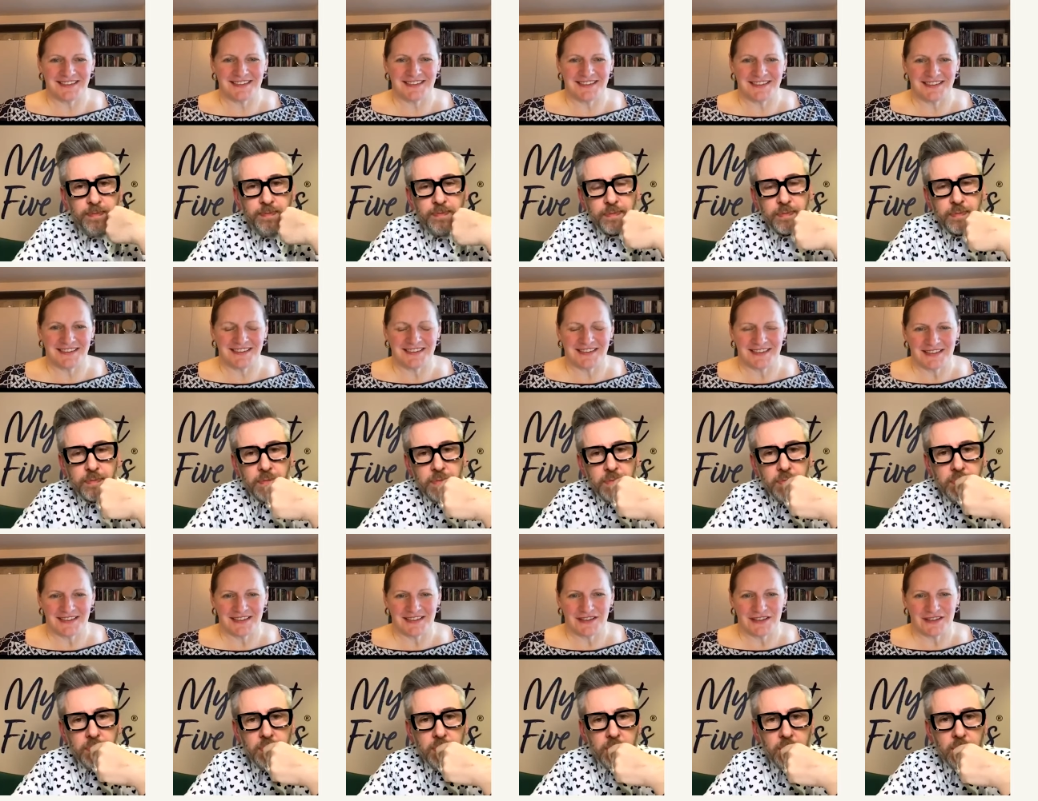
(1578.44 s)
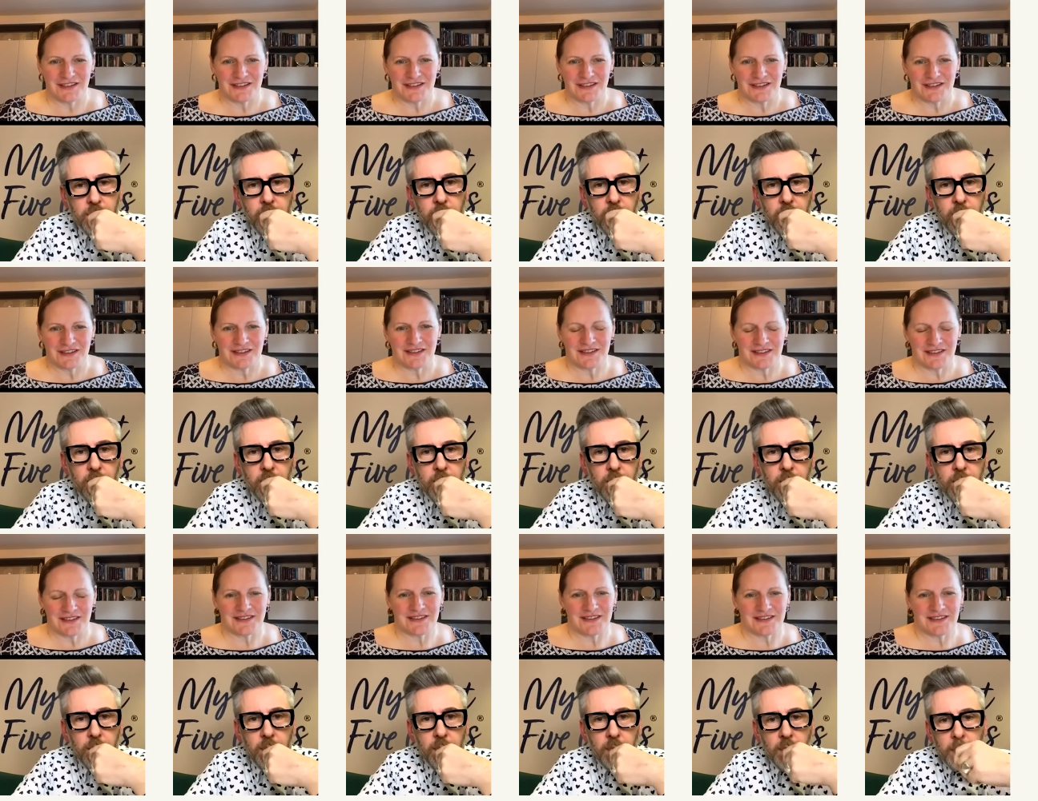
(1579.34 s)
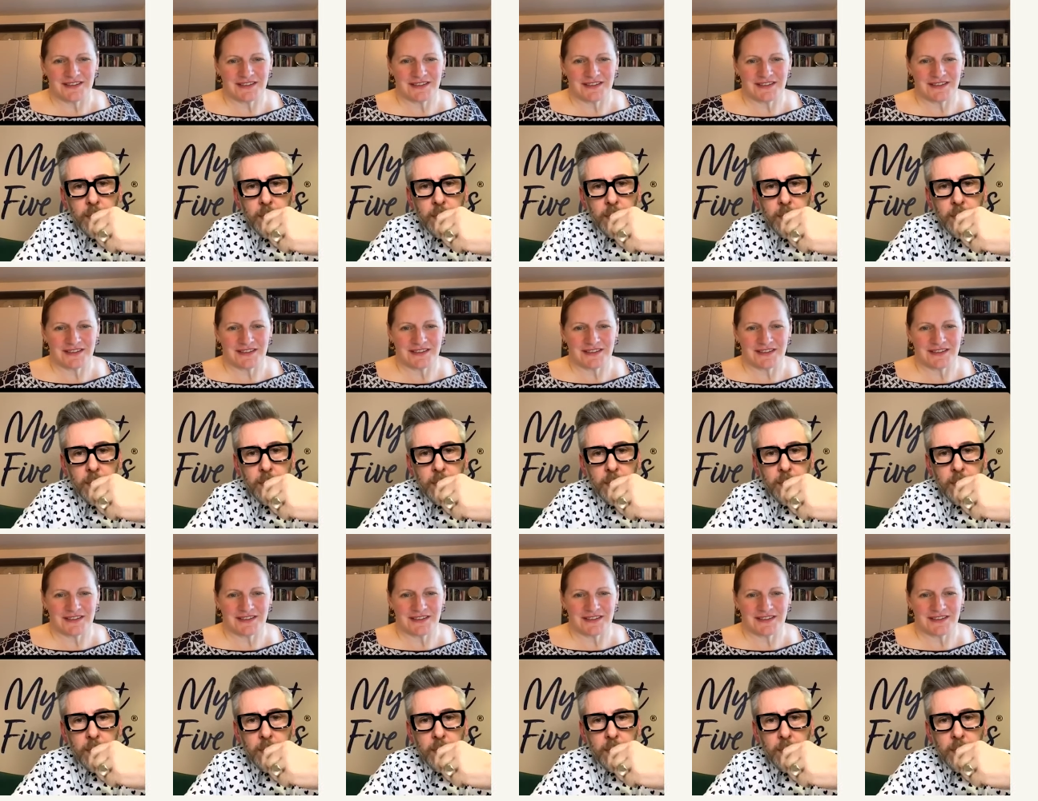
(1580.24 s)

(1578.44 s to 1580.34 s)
(silence)